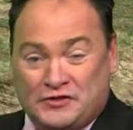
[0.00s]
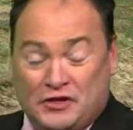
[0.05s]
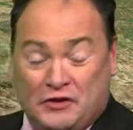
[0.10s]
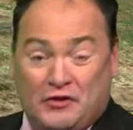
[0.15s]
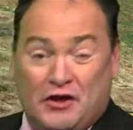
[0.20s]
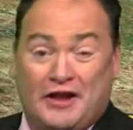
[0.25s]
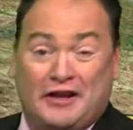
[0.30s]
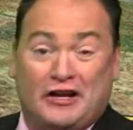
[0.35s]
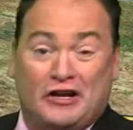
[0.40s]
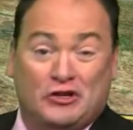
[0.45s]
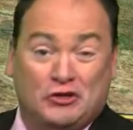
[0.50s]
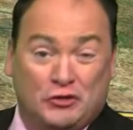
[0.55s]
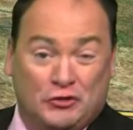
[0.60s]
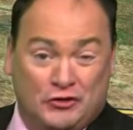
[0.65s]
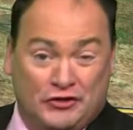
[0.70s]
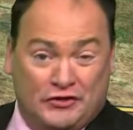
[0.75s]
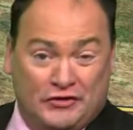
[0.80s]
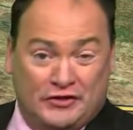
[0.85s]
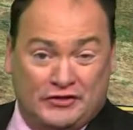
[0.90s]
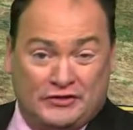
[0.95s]
They're not
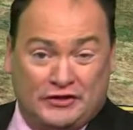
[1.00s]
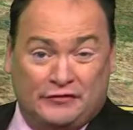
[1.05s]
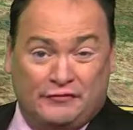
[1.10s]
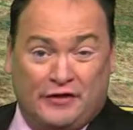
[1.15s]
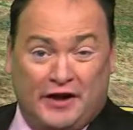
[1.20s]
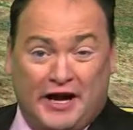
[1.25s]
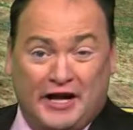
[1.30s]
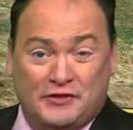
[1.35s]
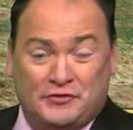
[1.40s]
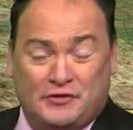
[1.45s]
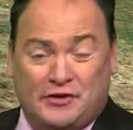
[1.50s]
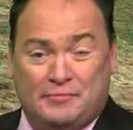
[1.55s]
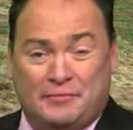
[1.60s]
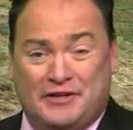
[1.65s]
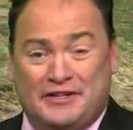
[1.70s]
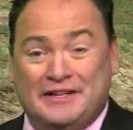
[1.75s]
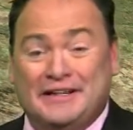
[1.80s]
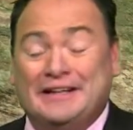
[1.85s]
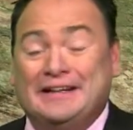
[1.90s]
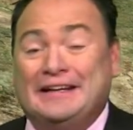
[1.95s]
included in this advisory,
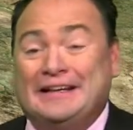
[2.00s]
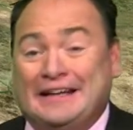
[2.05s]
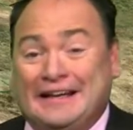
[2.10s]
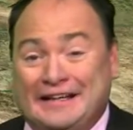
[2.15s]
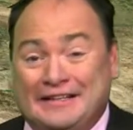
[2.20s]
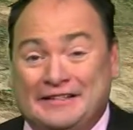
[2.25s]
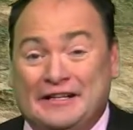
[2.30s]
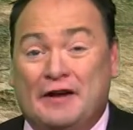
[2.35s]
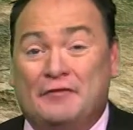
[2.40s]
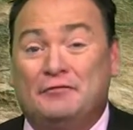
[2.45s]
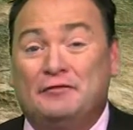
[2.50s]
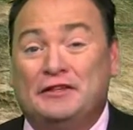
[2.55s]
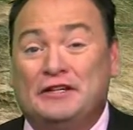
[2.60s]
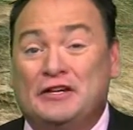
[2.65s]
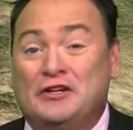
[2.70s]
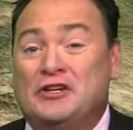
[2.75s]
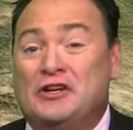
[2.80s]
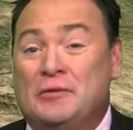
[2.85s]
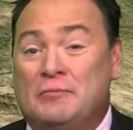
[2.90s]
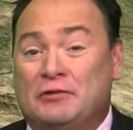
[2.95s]
but definitely
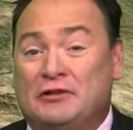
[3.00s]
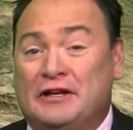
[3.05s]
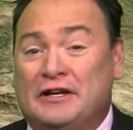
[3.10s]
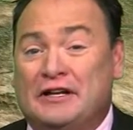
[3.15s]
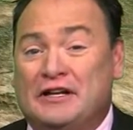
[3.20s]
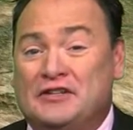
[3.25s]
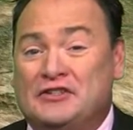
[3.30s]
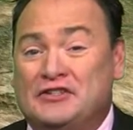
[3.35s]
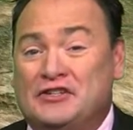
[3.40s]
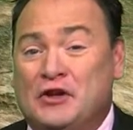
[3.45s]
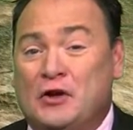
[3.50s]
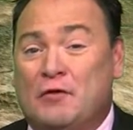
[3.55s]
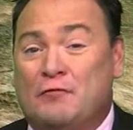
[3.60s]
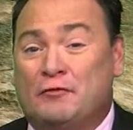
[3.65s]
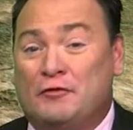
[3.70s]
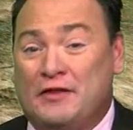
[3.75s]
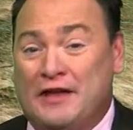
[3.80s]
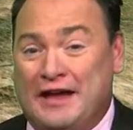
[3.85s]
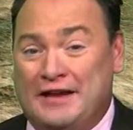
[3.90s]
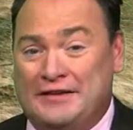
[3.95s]
accumulating snow
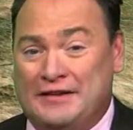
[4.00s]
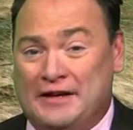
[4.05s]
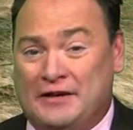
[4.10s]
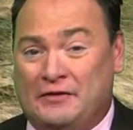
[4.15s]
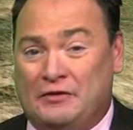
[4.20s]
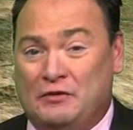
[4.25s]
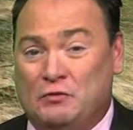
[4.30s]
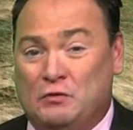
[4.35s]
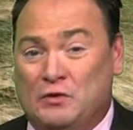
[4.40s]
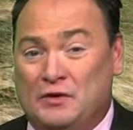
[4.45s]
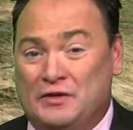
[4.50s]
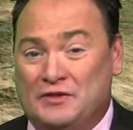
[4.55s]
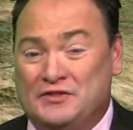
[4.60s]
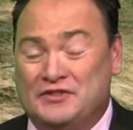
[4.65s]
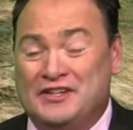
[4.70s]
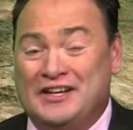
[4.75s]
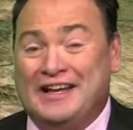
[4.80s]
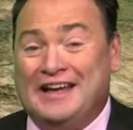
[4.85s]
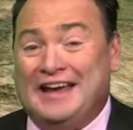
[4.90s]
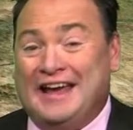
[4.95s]
for that neck of the woods.